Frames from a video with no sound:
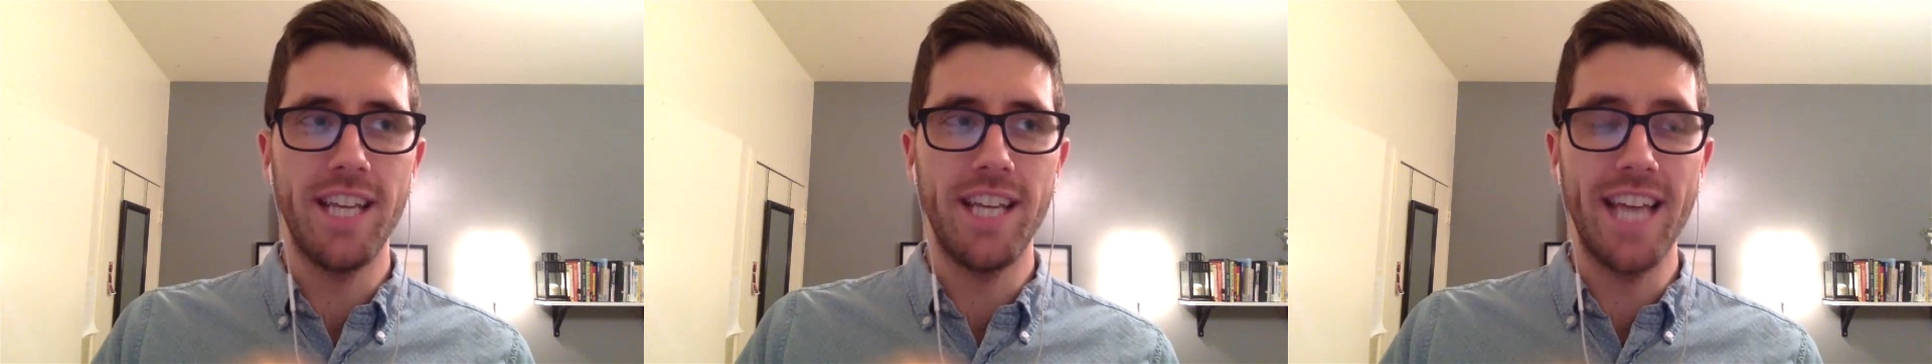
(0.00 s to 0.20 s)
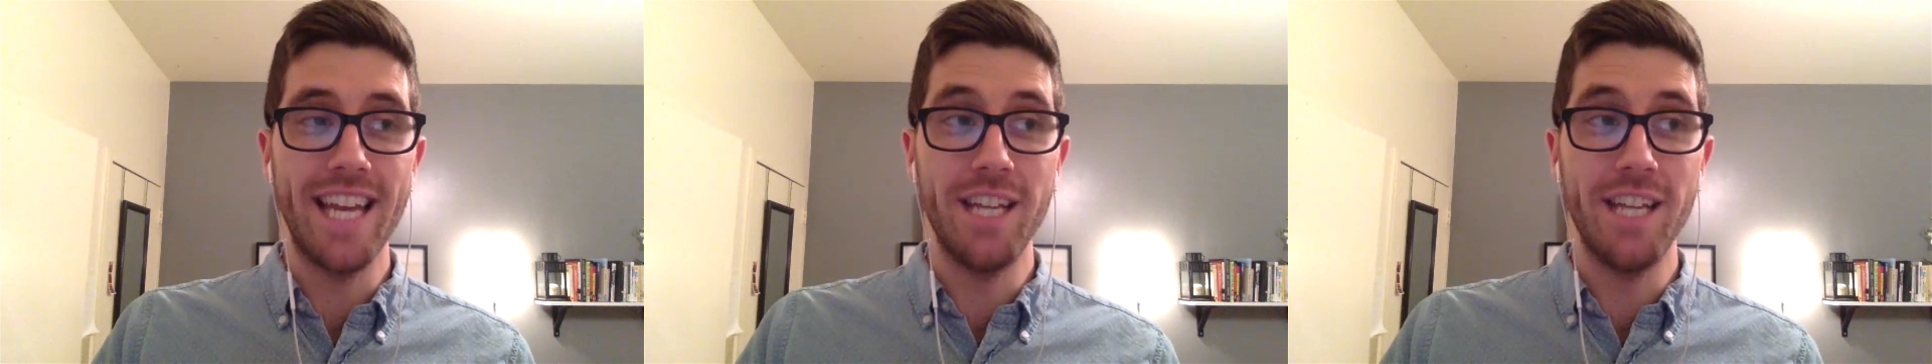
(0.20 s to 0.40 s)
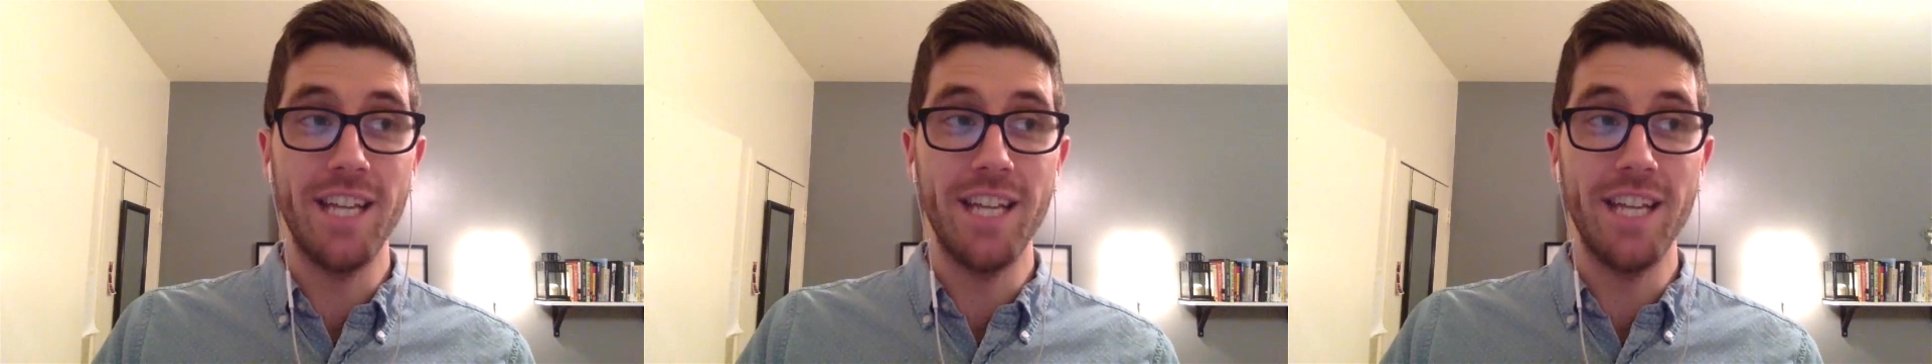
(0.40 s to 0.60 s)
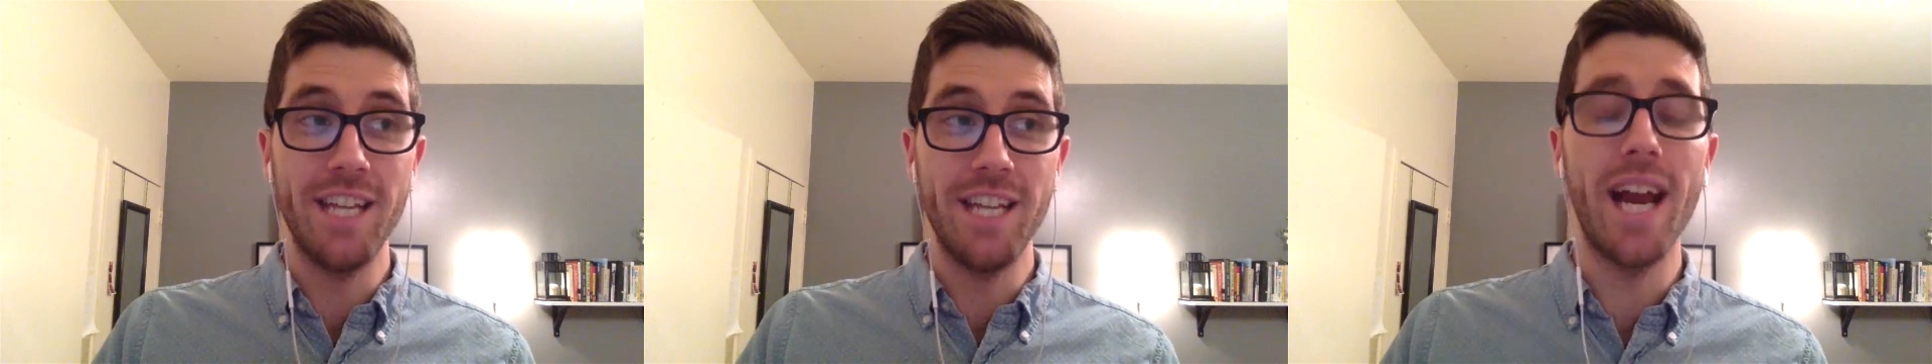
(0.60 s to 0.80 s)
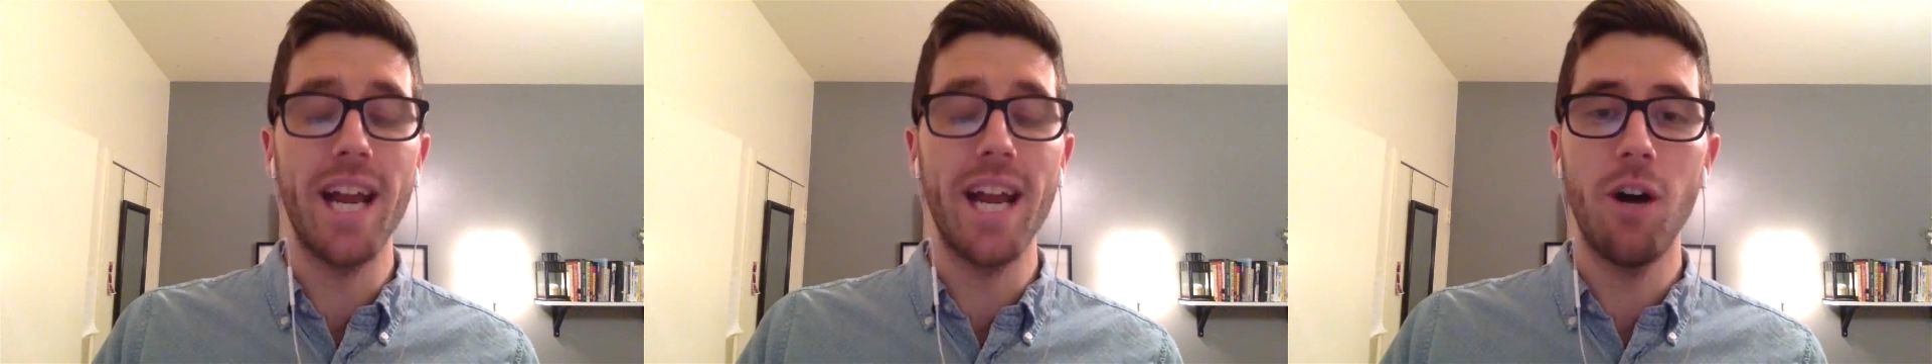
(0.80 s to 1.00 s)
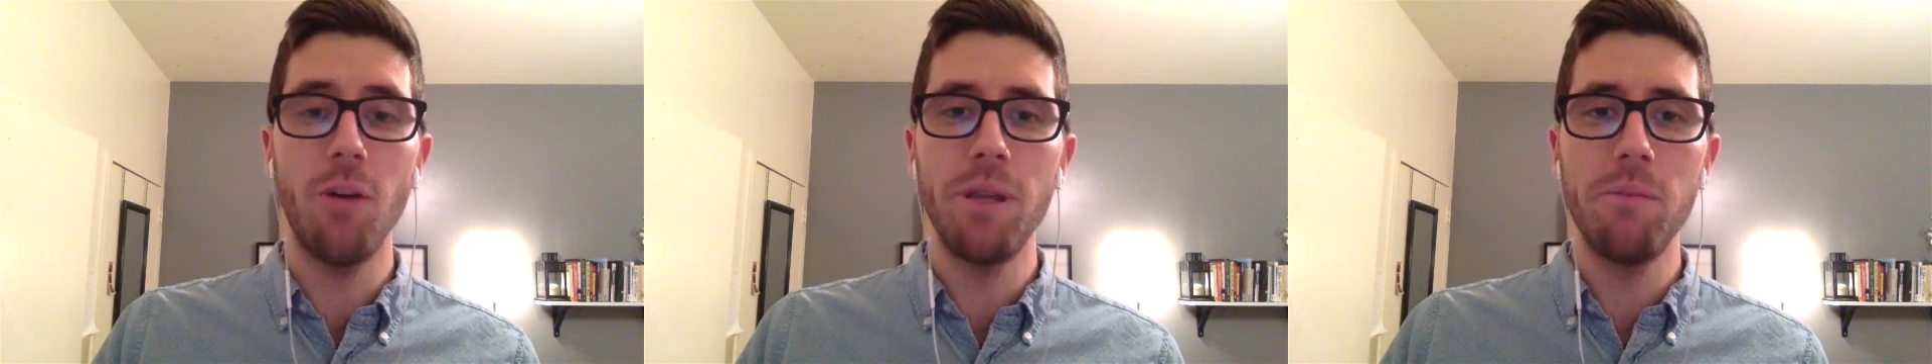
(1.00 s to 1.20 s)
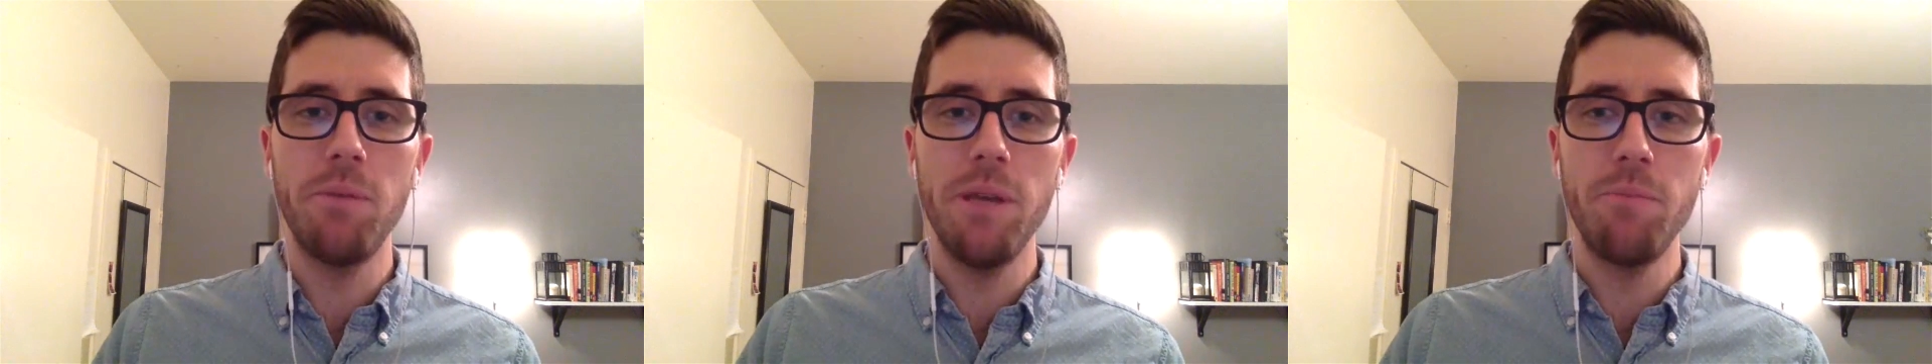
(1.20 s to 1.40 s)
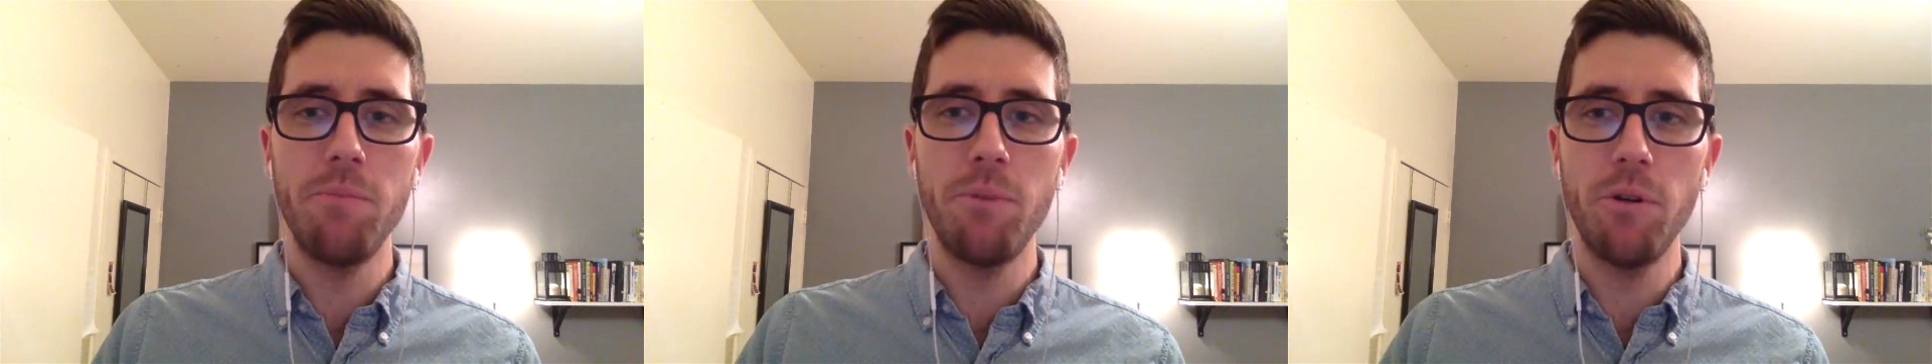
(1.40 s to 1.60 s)
get into not helping
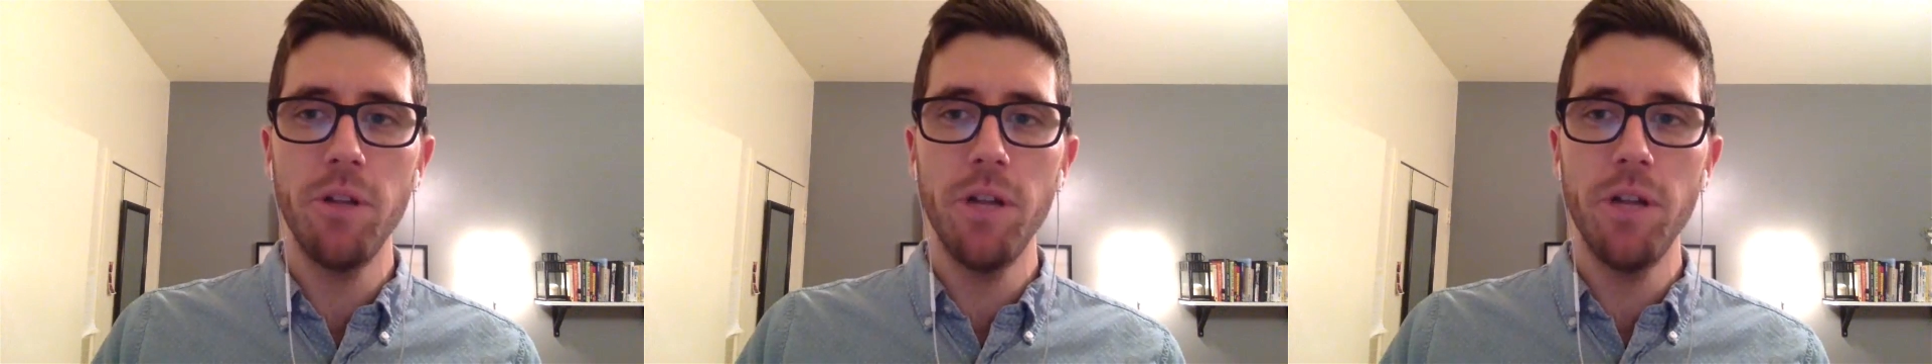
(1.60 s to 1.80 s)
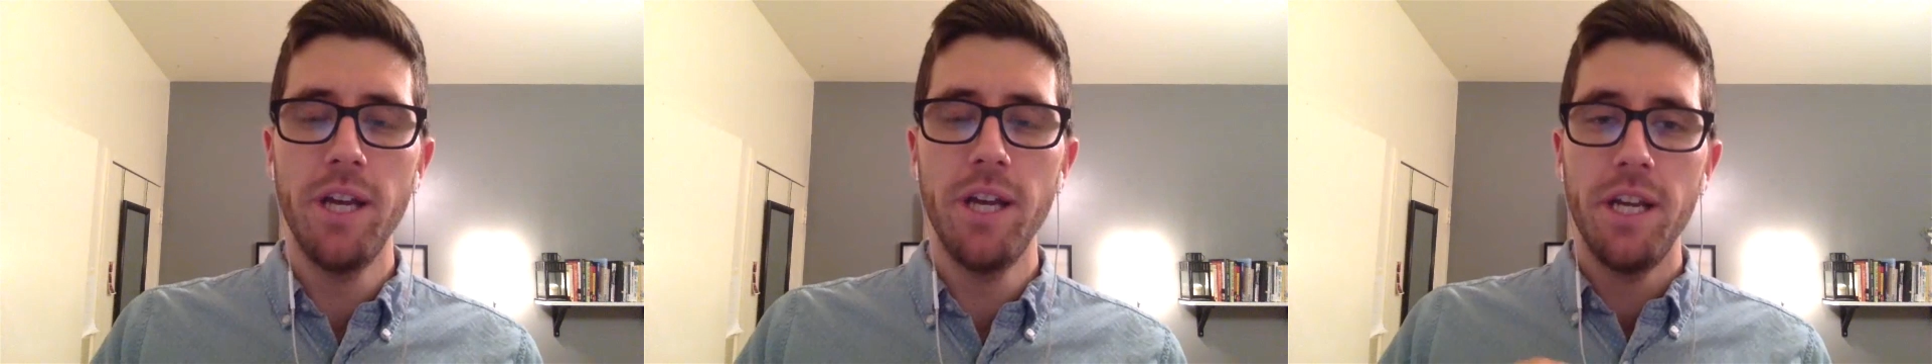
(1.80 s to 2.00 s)
people